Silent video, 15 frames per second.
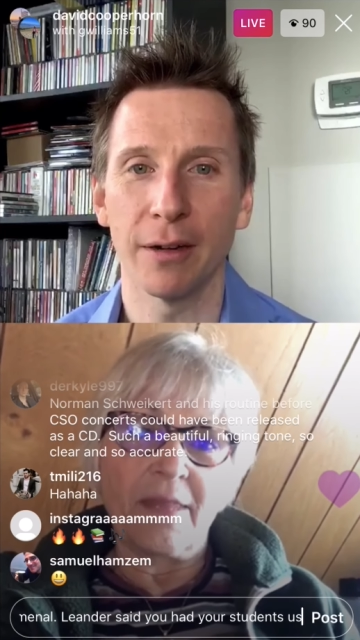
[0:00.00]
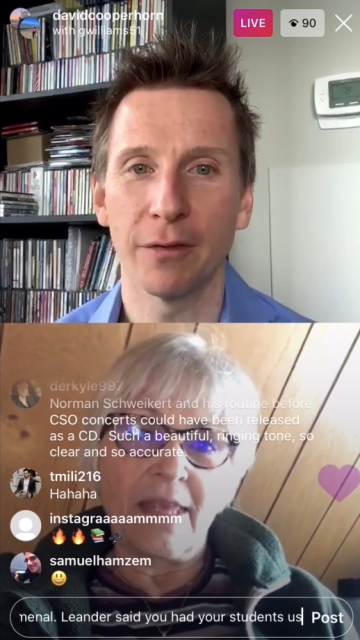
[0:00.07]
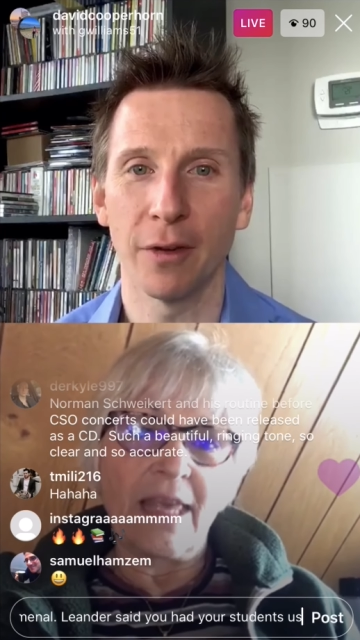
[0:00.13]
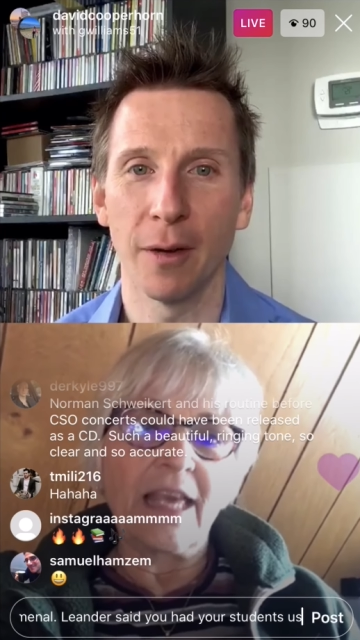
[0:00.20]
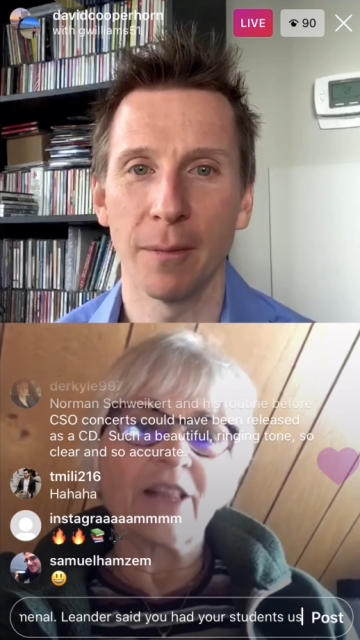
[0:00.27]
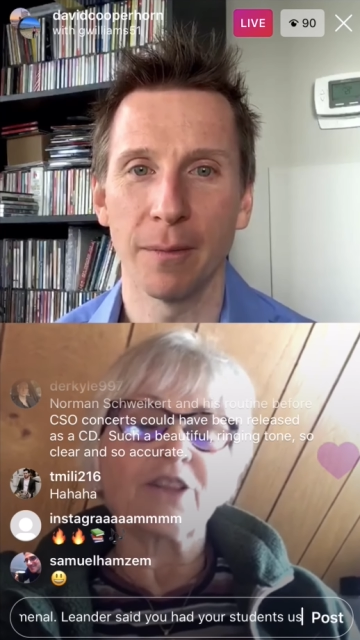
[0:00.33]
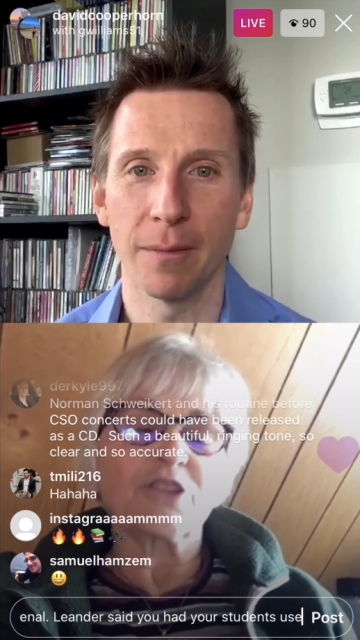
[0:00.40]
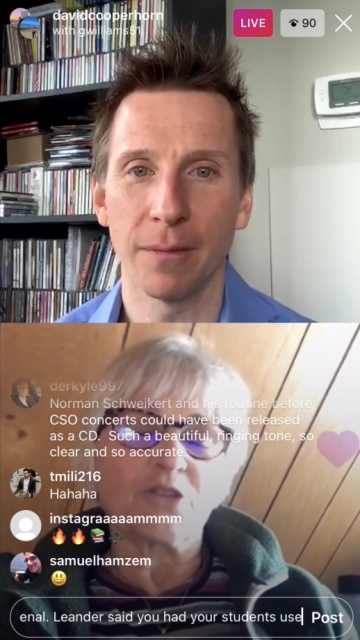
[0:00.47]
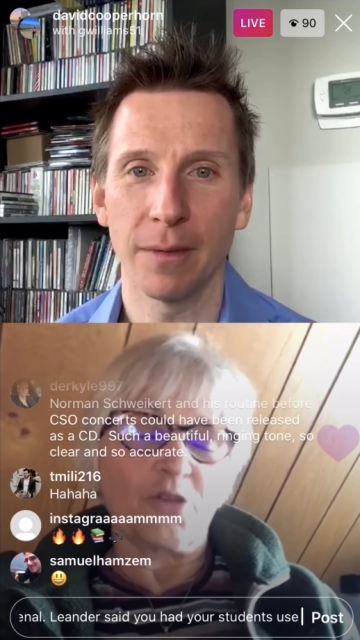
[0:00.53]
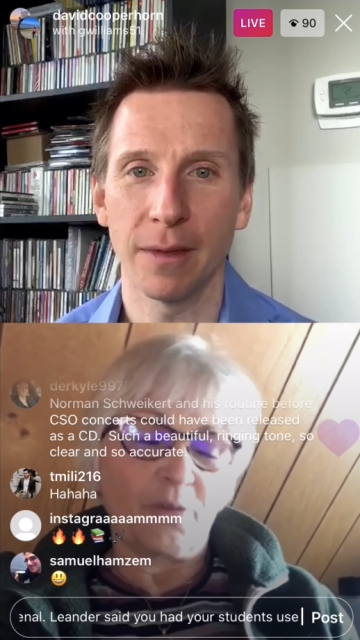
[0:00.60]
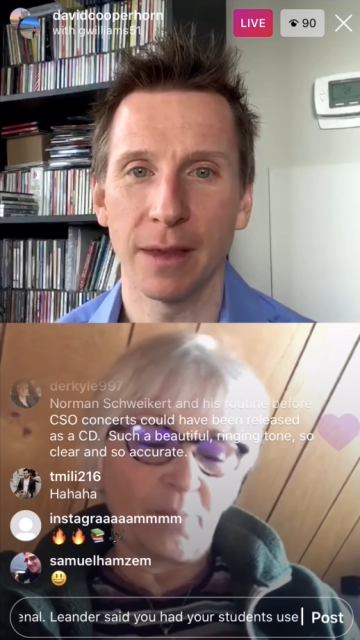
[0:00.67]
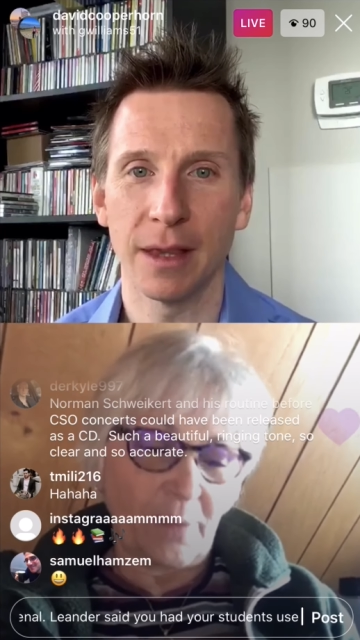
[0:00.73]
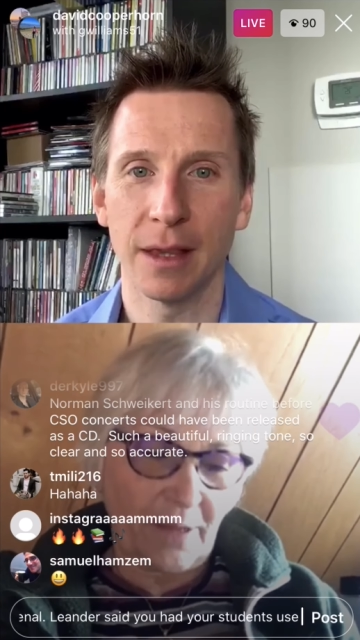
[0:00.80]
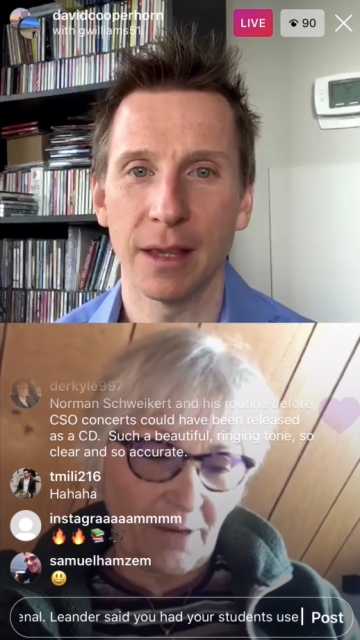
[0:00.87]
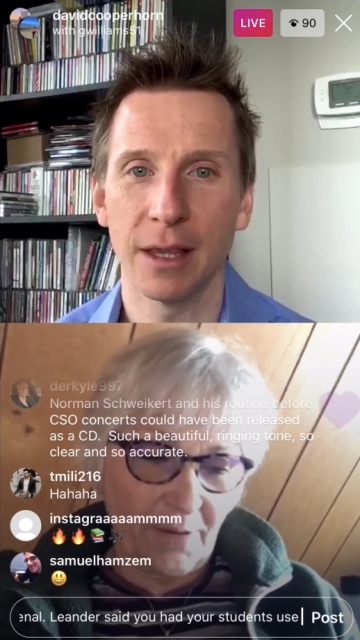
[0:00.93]
from
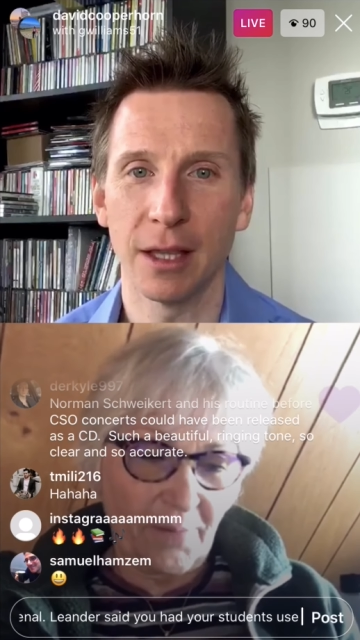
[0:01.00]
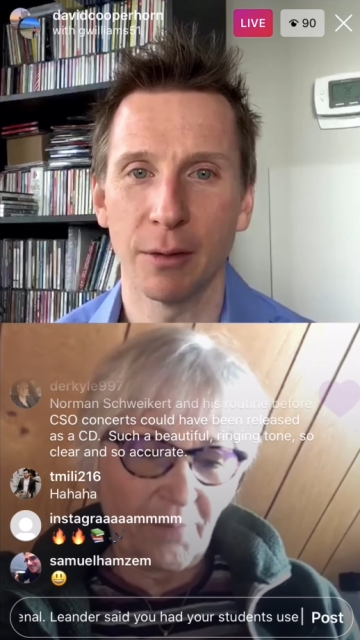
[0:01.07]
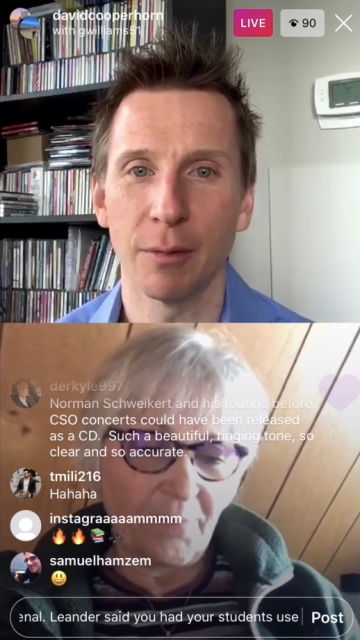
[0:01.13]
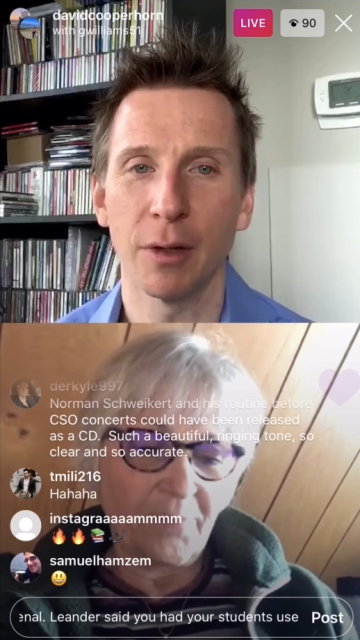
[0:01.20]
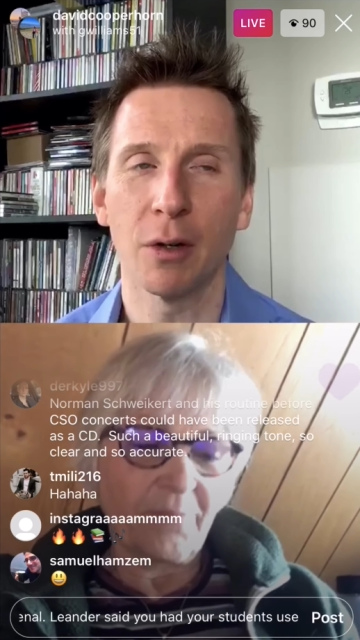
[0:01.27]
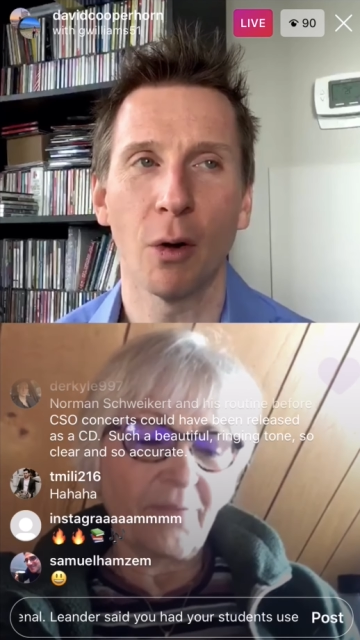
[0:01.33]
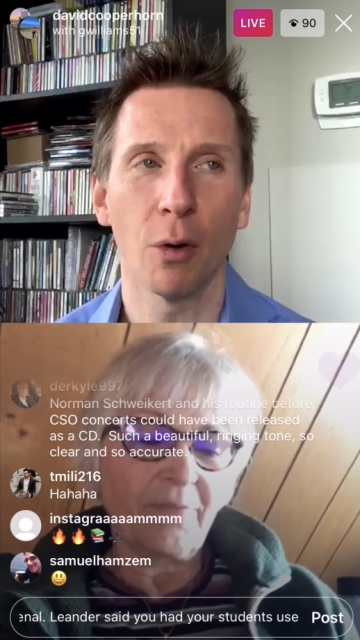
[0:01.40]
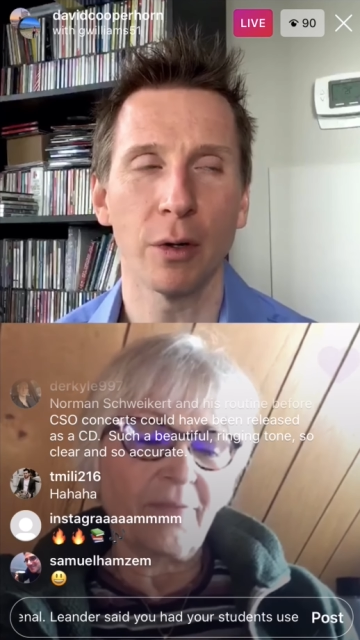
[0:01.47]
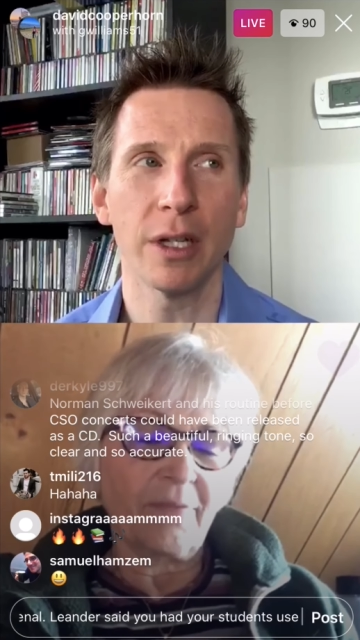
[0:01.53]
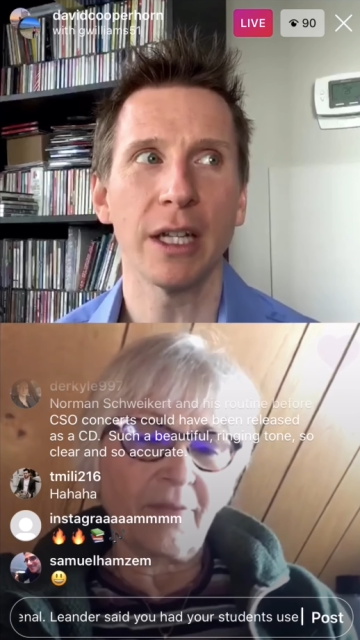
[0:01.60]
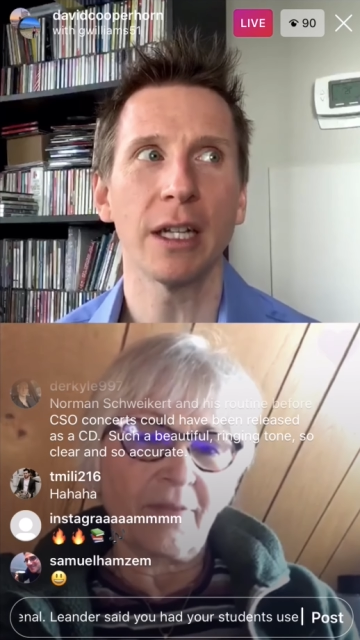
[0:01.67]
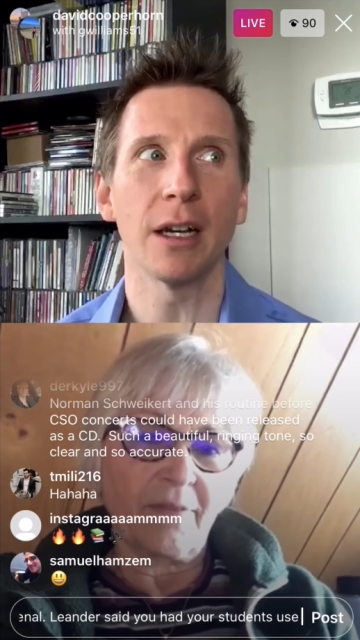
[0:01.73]
the recording